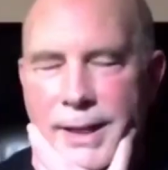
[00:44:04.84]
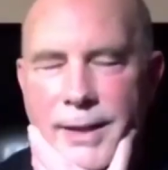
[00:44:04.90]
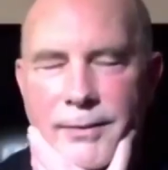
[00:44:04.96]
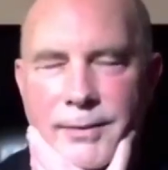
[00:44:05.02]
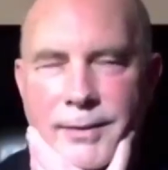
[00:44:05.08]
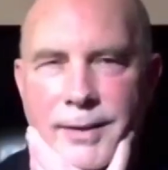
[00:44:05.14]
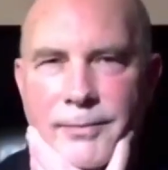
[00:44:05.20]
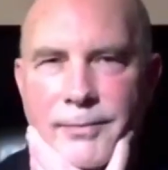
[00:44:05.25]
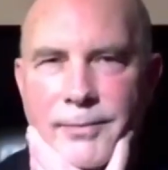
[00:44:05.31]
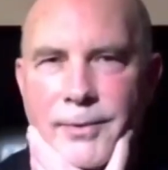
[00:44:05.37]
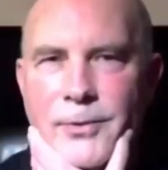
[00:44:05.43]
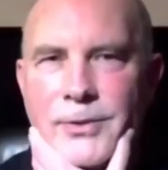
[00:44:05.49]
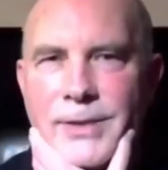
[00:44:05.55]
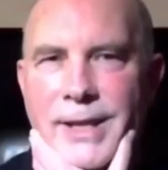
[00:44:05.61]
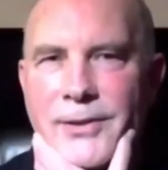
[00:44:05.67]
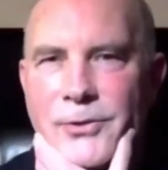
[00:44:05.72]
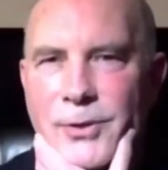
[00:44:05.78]
yeah, the
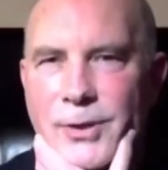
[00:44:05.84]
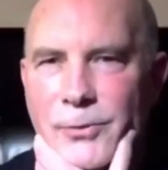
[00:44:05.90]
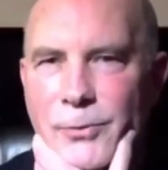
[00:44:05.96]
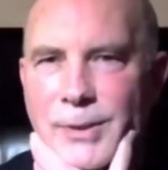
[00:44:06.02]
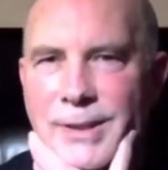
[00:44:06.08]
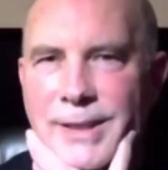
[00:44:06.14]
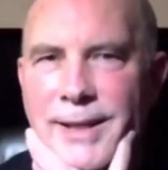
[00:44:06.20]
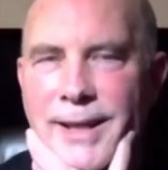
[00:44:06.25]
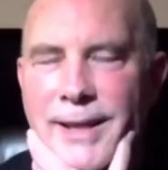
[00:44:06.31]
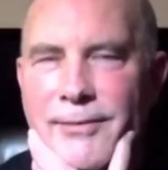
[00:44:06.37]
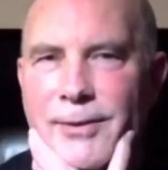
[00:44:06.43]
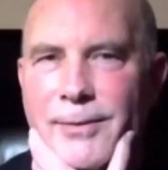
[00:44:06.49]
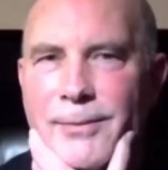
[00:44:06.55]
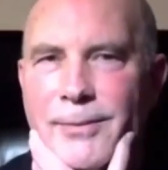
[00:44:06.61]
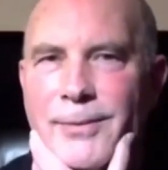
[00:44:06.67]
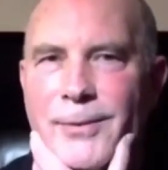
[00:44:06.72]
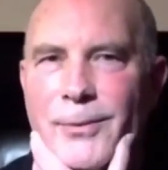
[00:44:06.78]
first answer is we did have a
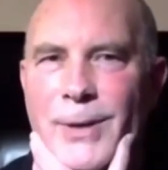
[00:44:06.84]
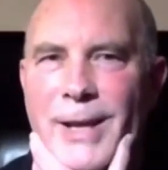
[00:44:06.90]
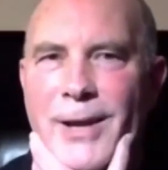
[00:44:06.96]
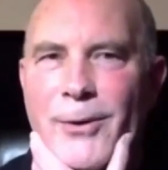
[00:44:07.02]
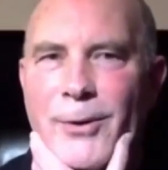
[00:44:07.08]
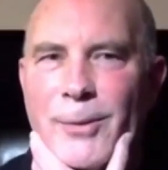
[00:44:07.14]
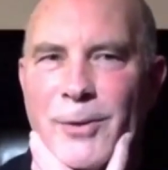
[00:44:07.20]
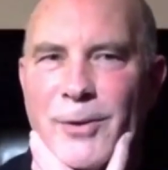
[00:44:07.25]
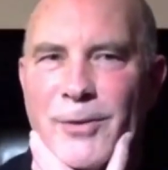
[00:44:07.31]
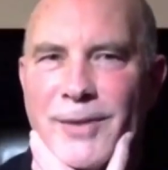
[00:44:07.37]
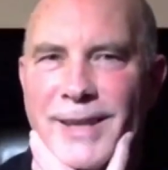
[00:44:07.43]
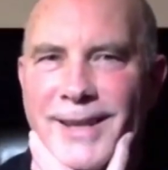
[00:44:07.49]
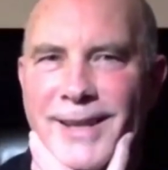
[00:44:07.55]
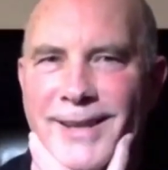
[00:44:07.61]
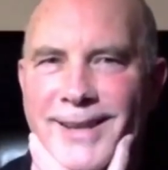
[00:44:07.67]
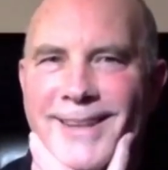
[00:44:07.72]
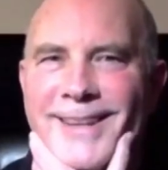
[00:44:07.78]
3-hour movie
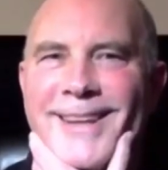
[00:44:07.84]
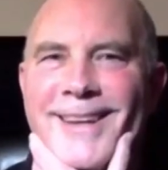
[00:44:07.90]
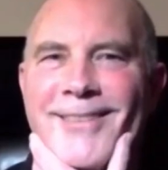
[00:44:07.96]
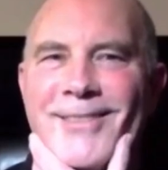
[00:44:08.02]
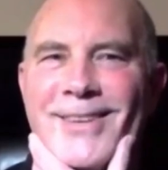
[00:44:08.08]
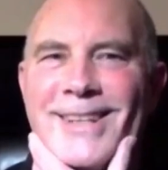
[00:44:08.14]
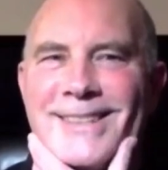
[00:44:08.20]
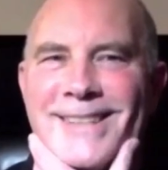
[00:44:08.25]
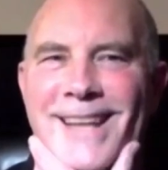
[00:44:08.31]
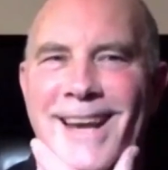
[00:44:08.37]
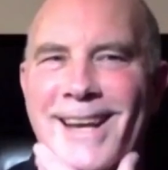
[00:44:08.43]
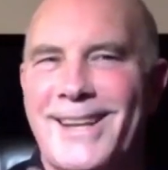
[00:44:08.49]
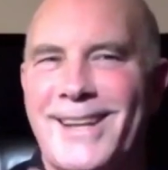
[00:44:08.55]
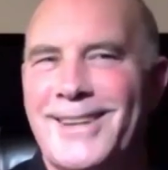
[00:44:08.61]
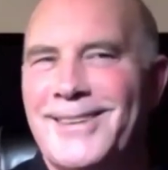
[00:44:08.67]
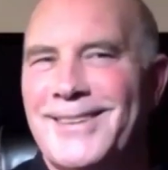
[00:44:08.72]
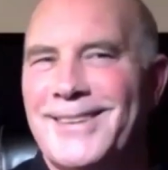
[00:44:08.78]
and we
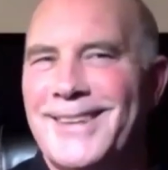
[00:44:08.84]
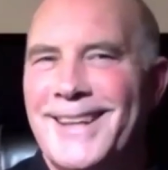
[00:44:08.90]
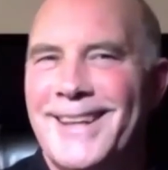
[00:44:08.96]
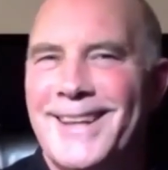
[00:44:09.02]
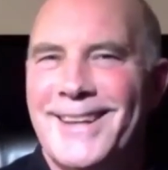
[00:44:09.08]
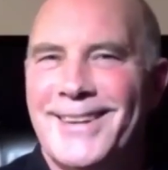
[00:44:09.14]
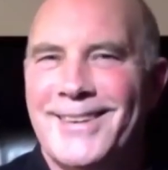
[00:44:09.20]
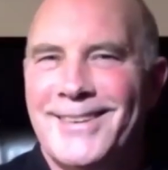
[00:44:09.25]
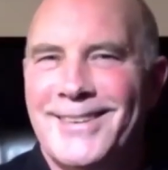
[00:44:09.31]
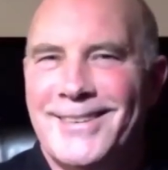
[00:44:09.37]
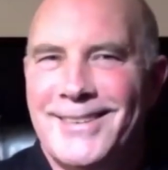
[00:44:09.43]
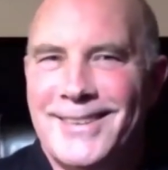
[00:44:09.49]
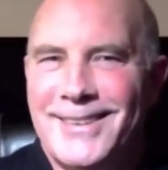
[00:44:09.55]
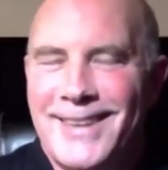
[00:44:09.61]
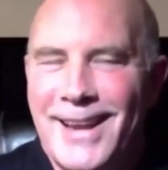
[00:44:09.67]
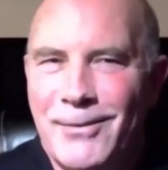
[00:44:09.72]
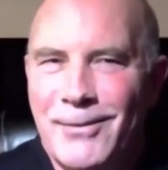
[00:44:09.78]
decided
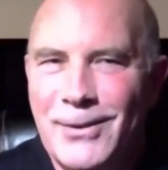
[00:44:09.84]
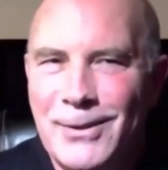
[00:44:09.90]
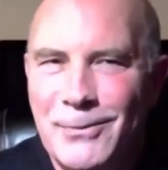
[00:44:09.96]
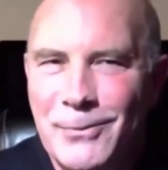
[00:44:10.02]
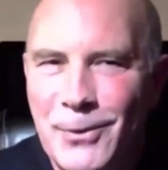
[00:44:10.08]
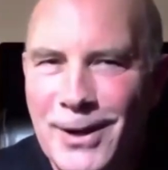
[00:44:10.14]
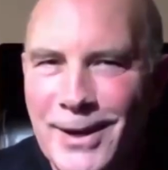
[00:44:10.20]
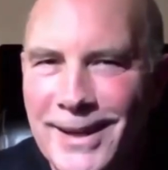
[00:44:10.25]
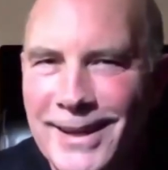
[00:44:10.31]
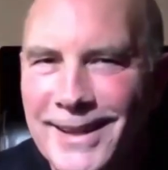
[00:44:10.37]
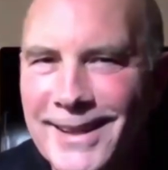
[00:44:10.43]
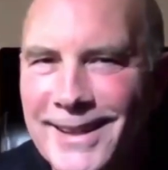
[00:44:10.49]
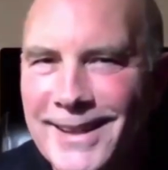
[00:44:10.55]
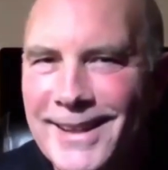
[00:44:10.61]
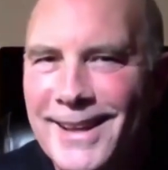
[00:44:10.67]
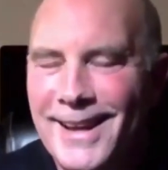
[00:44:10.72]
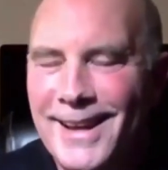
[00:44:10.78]
that wouldn't work.
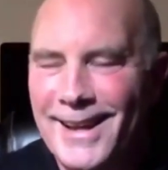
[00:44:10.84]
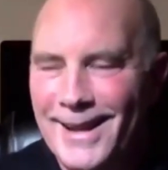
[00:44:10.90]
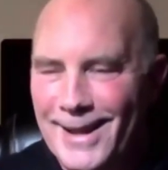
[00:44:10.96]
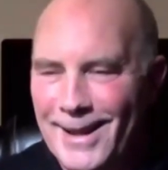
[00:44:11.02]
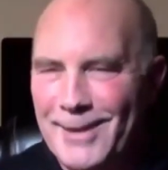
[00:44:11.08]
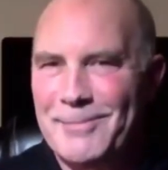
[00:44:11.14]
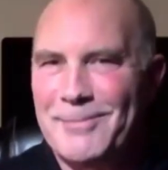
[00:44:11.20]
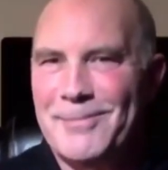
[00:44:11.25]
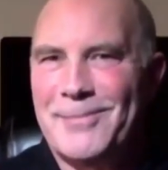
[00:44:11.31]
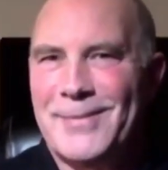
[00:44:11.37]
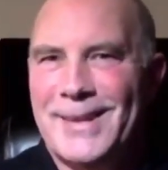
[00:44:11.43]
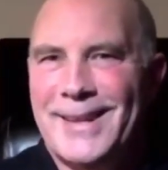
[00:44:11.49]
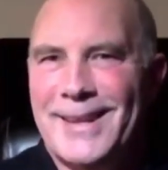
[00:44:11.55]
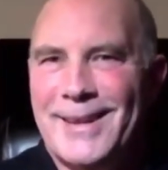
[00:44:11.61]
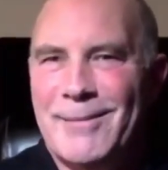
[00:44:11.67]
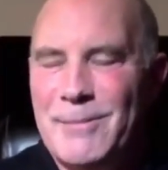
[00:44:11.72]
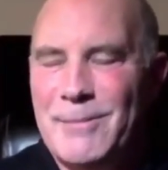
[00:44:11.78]
But
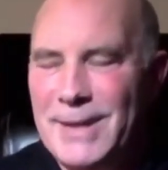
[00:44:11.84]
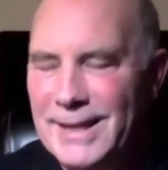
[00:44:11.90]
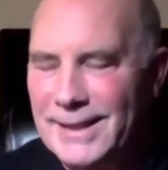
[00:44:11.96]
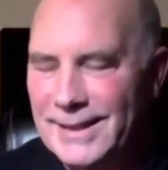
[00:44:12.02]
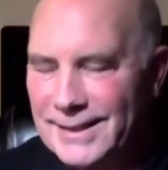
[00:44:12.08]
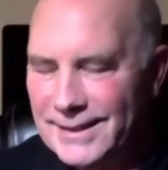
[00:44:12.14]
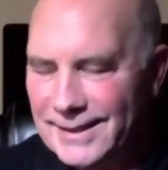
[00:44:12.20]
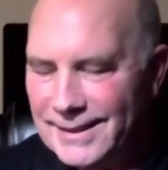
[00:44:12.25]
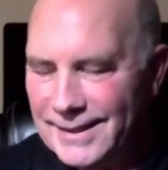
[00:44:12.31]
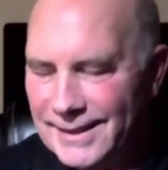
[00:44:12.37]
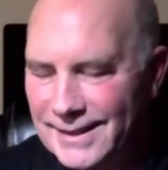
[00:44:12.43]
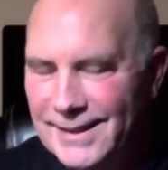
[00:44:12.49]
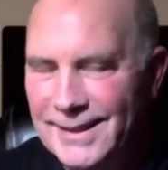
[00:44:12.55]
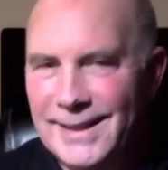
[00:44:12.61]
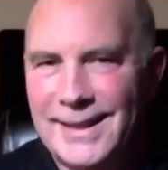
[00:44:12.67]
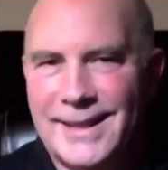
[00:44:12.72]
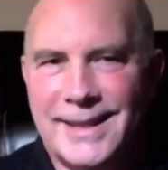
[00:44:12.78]
we thought it was
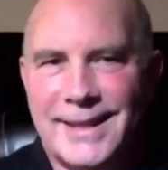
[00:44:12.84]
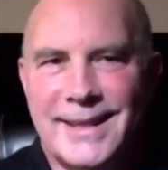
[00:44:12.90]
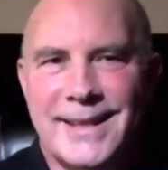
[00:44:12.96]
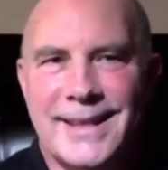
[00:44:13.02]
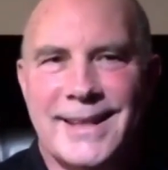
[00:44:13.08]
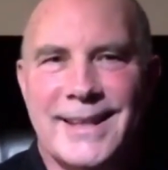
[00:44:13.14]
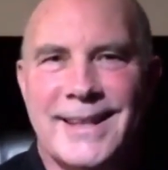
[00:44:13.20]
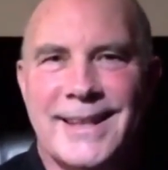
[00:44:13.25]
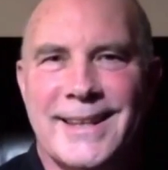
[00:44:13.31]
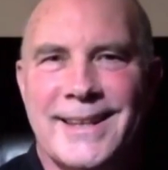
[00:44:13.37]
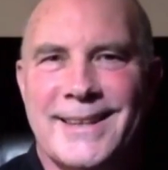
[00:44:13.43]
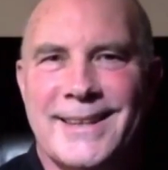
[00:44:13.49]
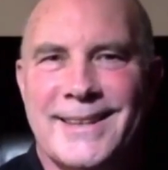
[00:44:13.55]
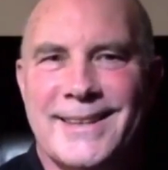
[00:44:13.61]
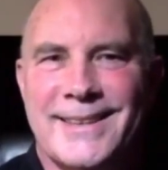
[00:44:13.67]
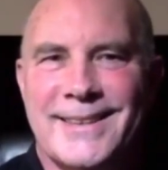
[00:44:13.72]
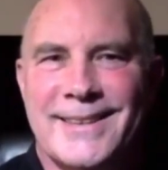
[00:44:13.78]
brilliant.
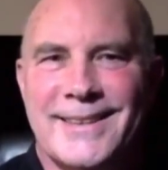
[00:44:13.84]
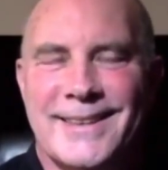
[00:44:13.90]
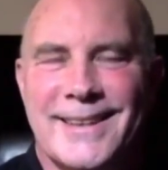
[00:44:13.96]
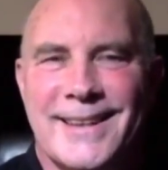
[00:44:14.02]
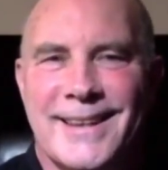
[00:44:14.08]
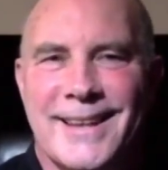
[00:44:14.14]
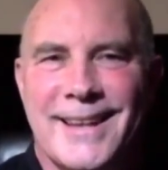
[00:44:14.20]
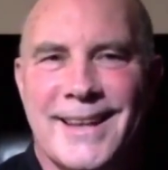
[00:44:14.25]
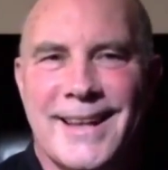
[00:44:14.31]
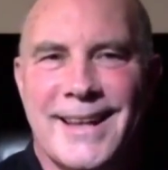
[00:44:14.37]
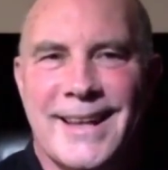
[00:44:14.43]
People